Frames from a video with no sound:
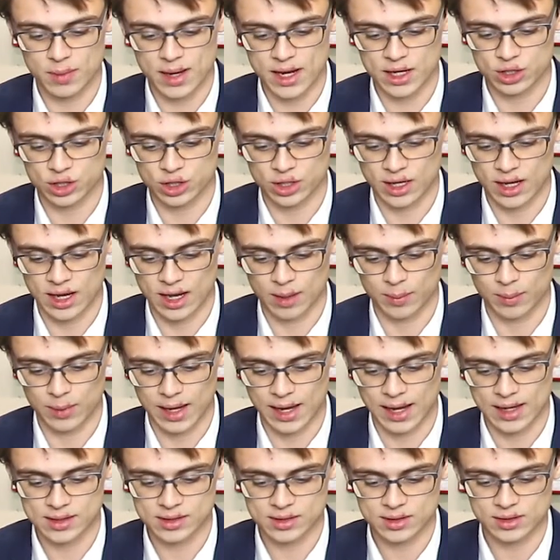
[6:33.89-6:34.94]
Magic Cam
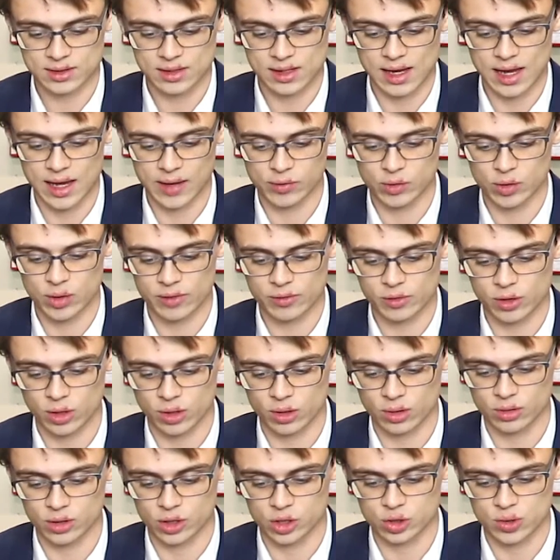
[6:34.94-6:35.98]
asks, have you ever
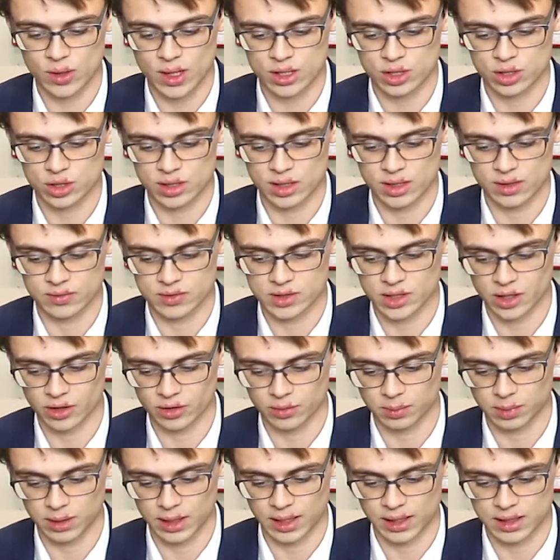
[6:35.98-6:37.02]
heard the tragedy of
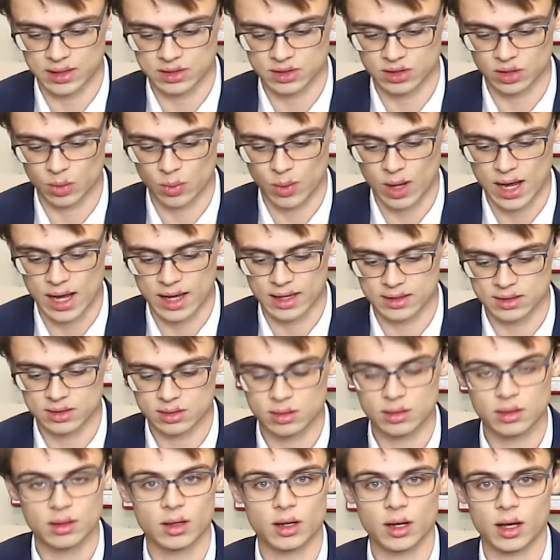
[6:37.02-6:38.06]
Darth Plagueis the Wise?
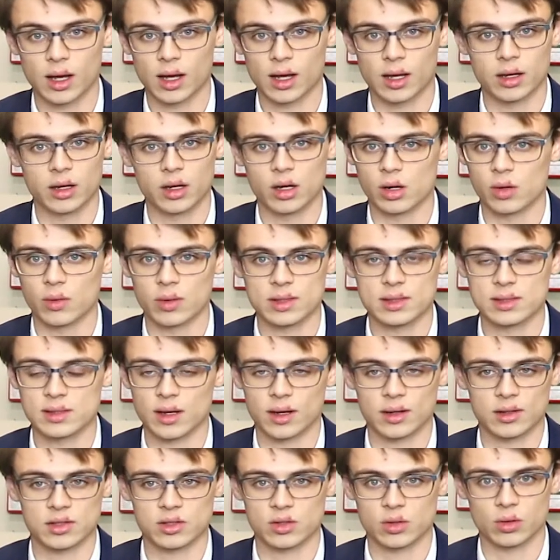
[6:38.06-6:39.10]
No, it's
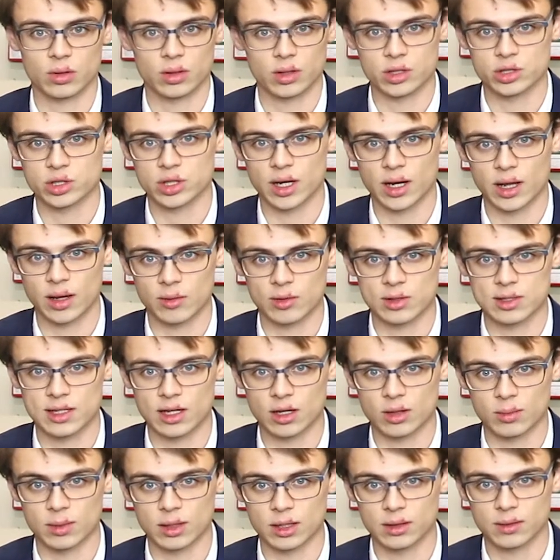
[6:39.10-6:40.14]
not a story the Jedi would
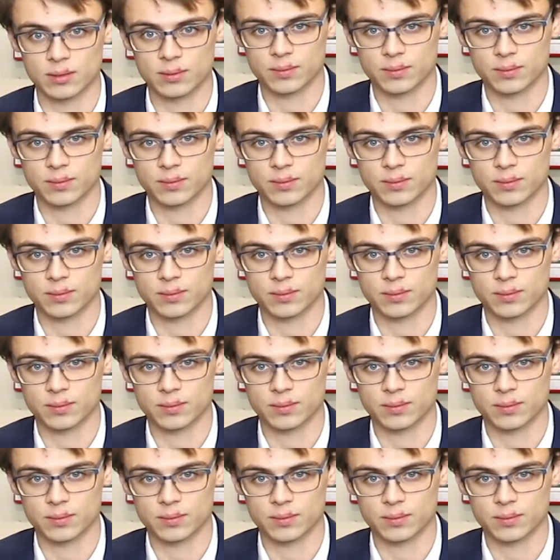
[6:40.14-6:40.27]
tell me.